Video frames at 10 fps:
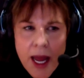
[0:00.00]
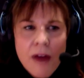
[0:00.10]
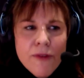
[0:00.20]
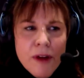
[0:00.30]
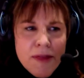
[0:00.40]

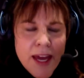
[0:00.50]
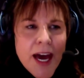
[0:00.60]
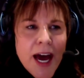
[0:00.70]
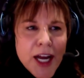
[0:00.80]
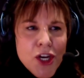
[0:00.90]

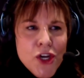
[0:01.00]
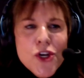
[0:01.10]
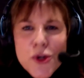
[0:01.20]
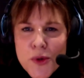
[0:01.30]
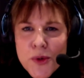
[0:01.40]
Everything I
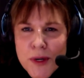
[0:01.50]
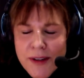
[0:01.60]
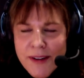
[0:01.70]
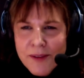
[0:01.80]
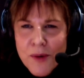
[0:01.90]
knew
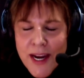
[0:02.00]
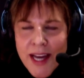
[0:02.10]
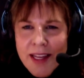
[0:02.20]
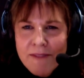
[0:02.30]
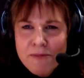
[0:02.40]
when
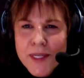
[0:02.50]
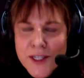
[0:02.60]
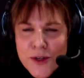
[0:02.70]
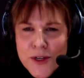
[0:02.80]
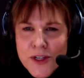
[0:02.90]
I left
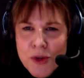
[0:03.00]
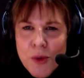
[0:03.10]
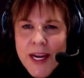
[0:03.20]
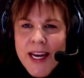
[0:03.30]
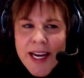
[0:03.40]
Blizzard in
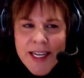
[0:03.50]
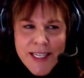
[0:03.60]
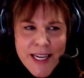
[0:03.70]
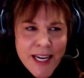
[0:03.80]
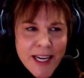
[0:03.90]

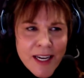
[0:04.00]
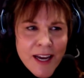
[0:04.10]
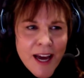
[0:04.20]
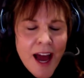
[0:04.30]
2019,